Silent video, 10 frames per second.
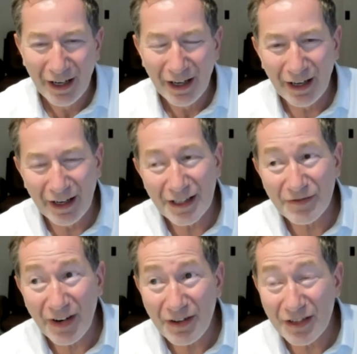And it's
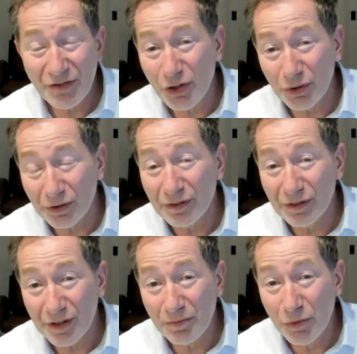very difficult
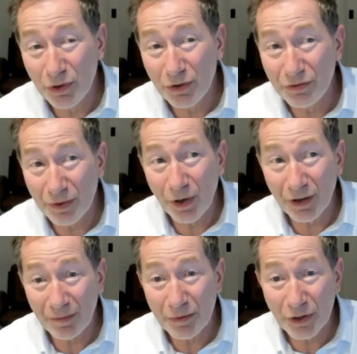to move from one
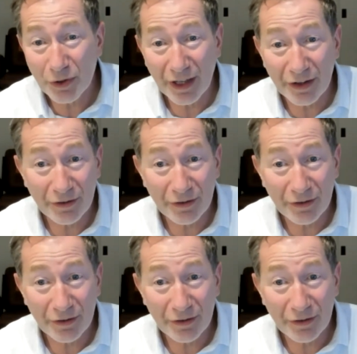company to another.